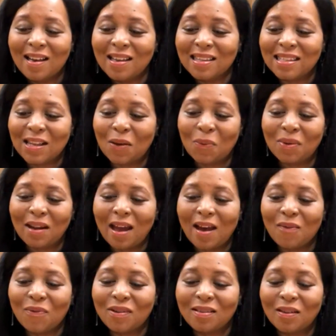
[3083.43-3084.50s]
So
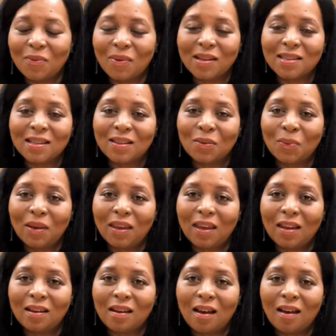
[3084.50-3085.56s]
whatever the rest of the weekend